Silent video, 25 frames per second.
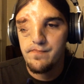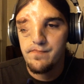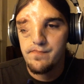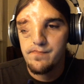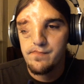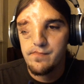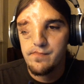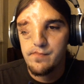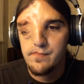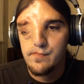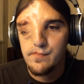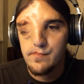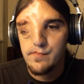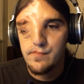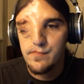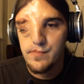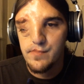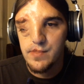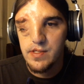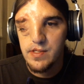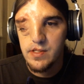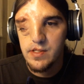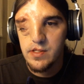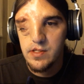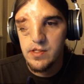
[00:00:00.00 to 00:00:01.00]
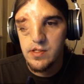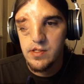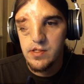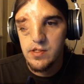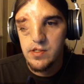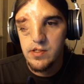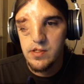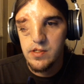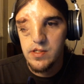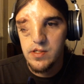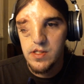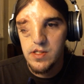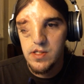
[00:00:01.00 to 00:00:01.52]
about him showing up
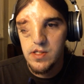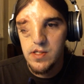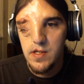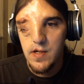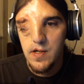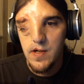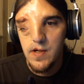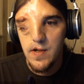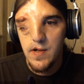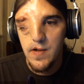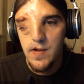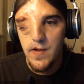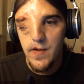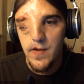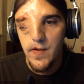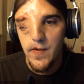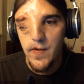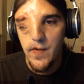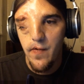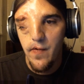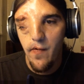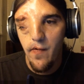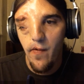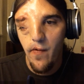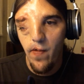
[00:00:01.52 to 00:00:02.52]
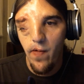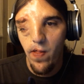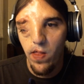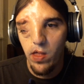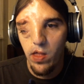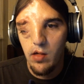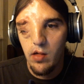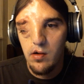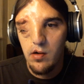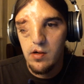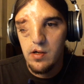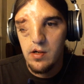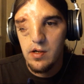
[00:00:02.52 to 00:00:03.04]
soon.
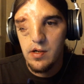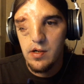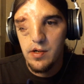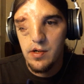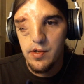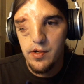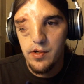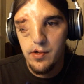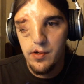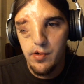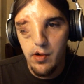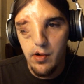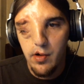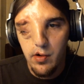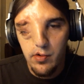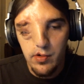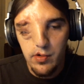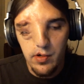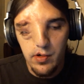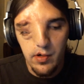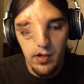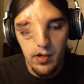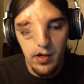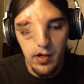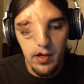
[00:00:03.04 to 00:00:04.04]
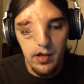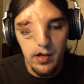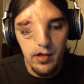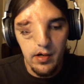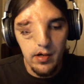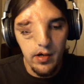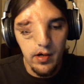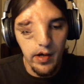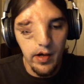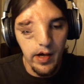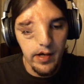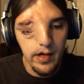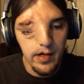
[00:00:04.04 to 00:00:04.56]
But I don't know. You
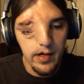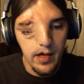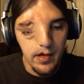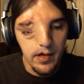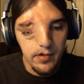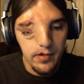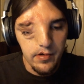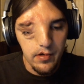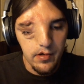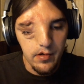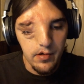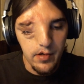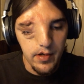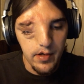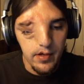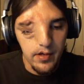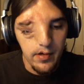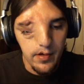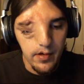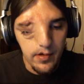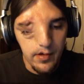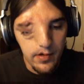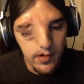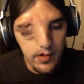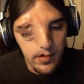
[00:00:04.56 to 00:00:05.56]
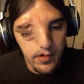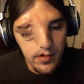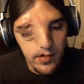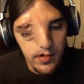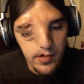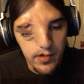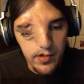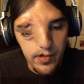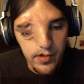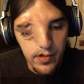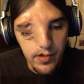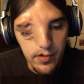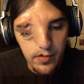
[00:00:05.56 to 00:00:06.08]
know, uh, I
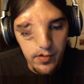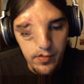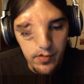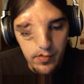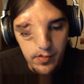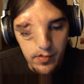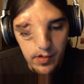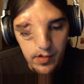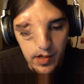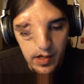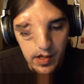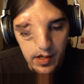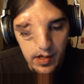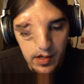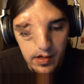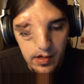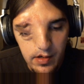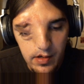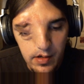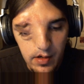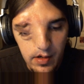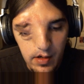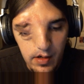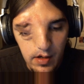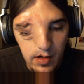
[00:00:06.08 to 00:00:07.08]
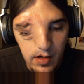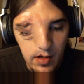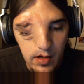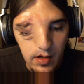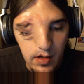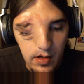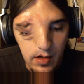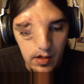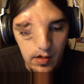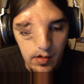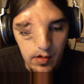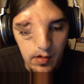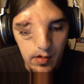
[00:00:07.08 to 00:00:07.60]
actually listened to
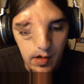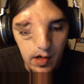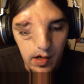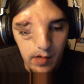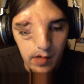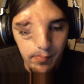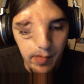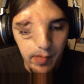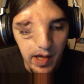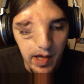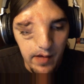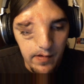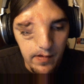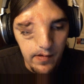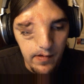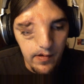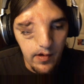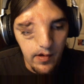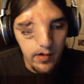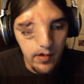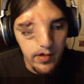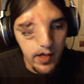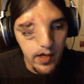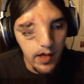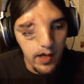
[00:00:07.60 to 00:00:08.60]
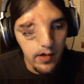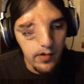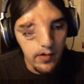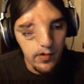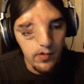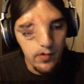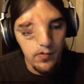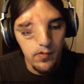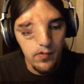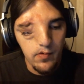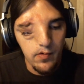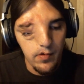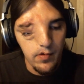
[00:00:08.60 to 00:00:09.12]
uh, uh, Penn
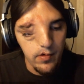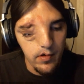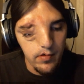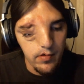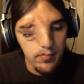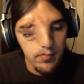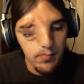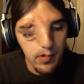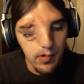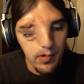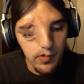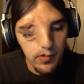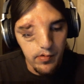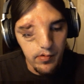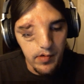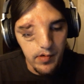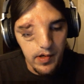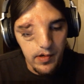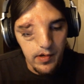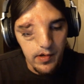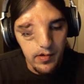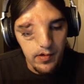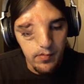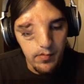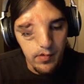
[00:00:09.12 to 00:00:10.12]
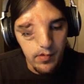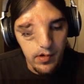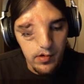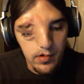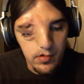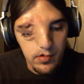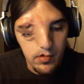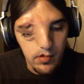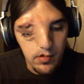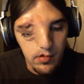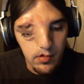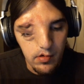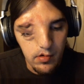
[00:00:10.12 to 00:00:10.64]
Sunday School, the
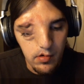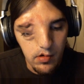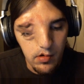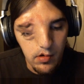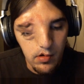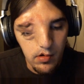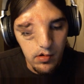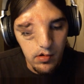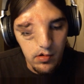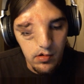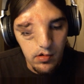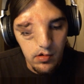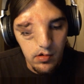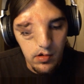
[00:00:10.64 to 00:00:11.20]
most recent one.